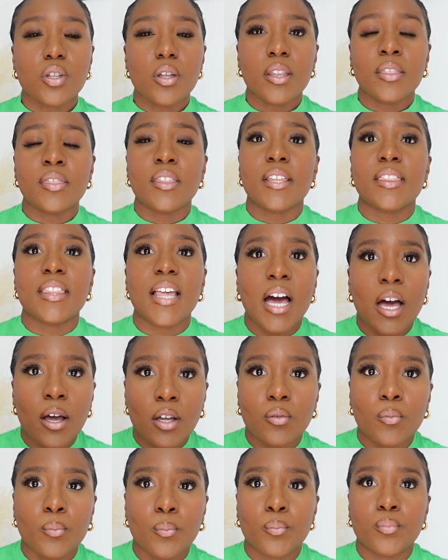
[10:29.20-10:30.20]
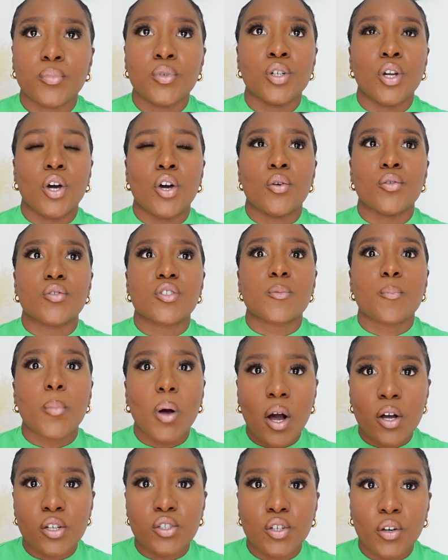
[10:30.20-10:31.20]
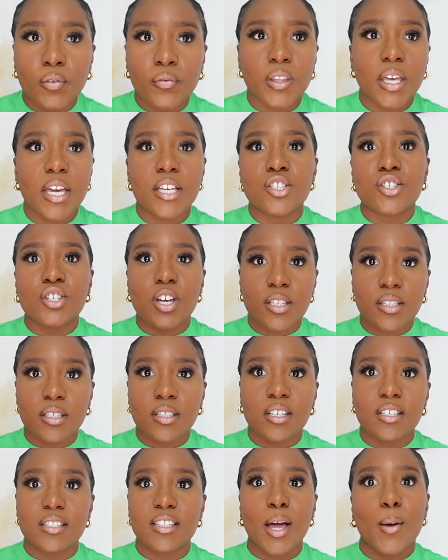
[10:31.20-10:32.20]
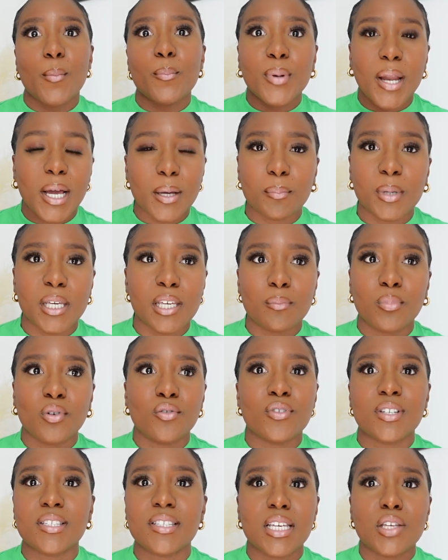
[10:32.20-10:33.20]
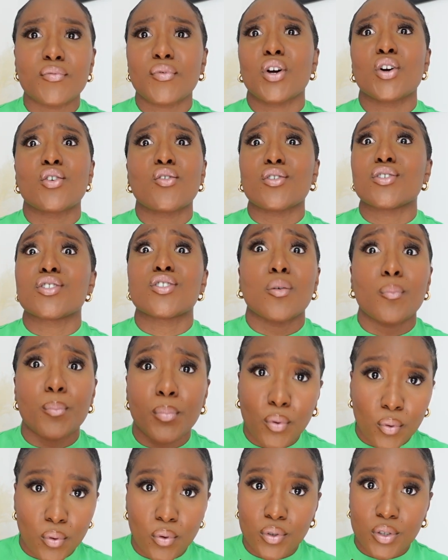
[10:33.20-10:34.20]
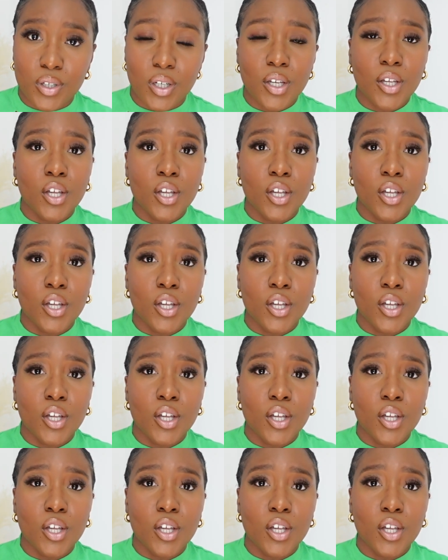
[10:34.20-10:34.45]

then that, sparked off the injustice that Black people receive across the board,